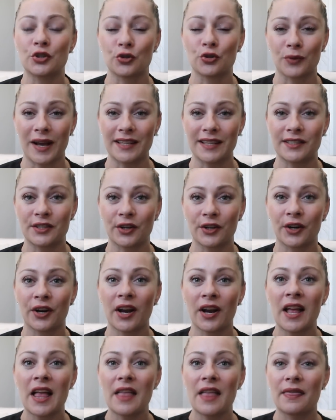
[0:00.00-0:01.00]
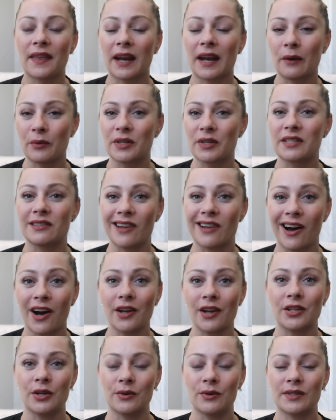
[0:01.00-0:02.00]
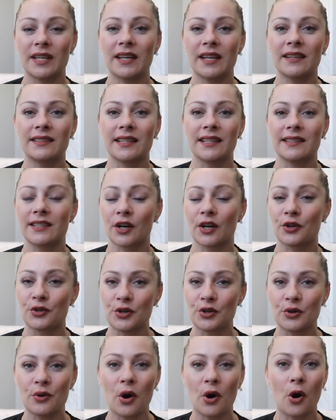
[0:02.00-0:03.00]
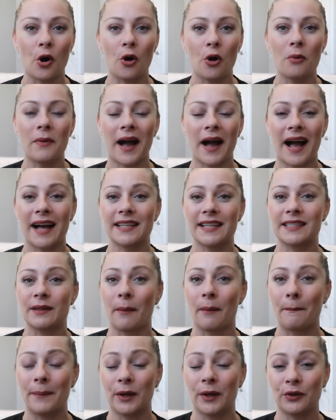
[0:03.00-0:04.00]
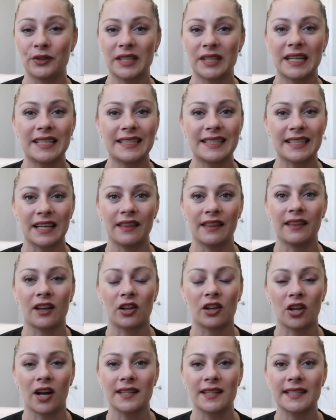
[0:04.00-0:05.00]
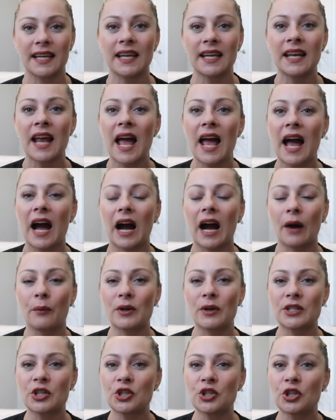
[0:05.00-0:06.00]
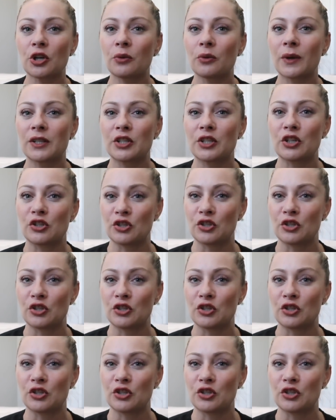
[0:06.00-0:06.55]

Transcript: dresser that I was not using since our new home has built-ins in the closet. I wasn't sure what to